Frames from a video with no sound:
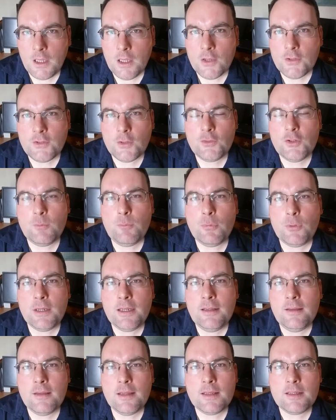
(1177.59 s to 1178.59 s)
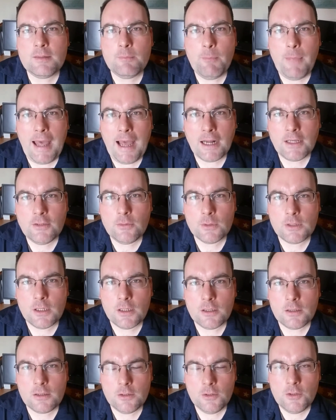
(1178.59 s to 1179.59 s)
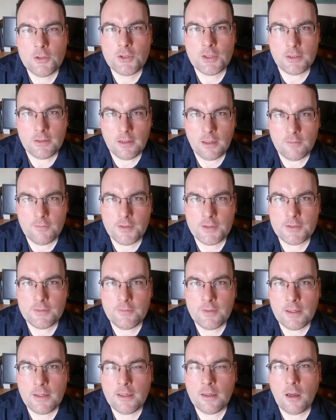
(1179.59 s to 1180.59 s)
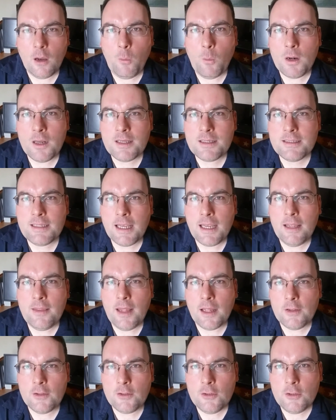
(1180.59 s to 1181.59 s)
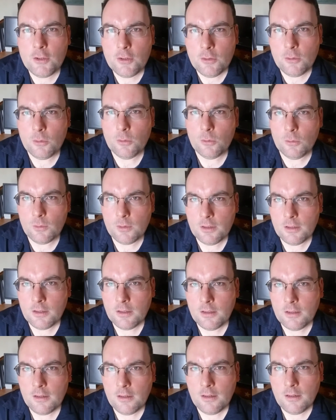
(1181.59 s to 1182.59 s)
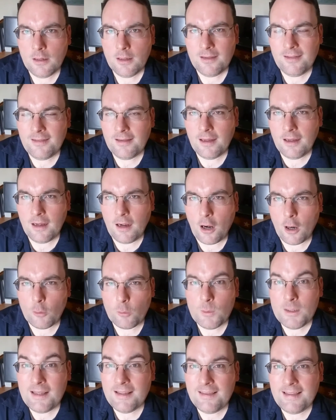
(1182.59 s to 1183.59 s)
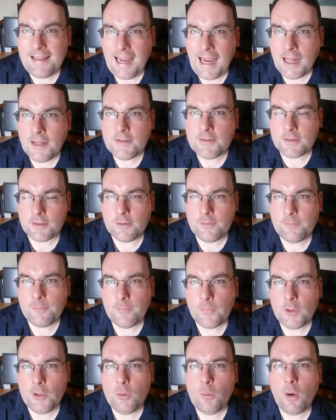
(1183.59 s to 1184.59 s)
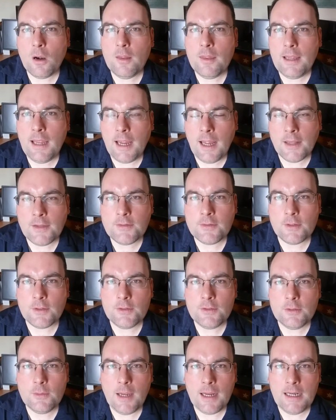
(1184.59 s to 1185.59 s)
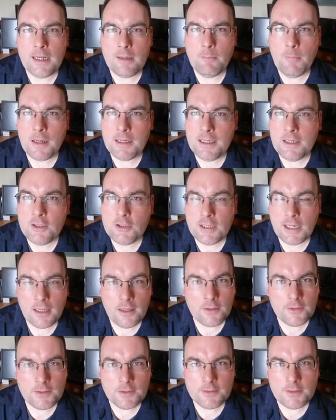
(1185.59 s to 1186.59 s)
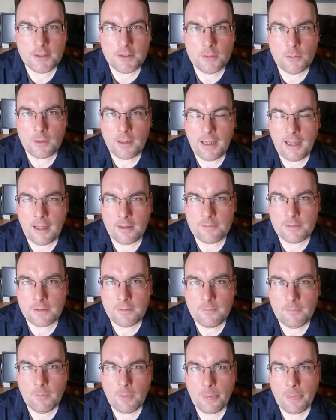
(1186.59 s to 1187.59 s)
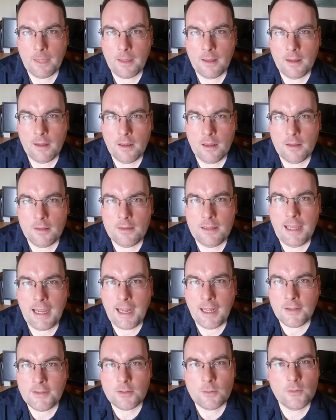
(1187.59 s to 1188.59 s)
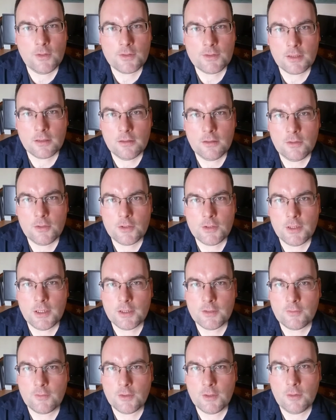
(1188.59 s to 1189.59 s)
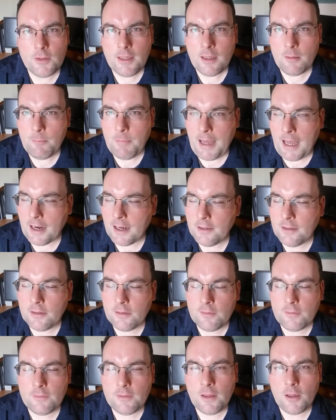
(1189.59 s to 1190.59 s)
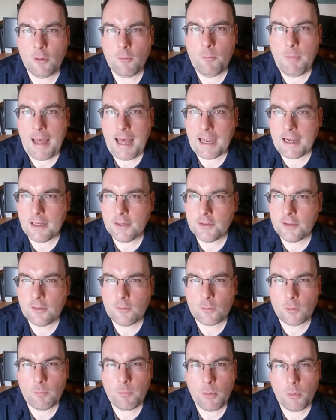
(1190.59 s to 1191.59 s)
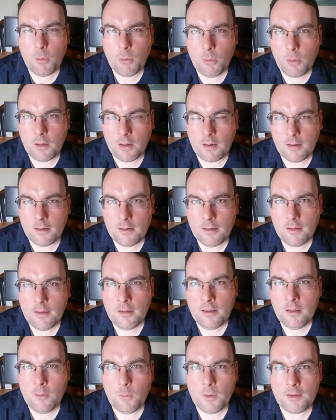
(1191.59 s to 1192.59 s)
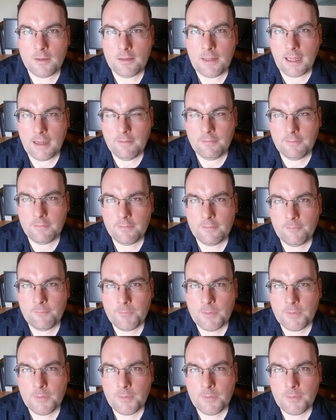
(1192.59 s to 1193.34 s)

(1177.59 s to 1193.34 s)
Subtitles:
So to bring this back to a conclusion of this video, I want to say that you are really the answer. You are the answer to any money challenges that you are having. The answer and the solution is for you to get back into the flow, back into the rapport with life,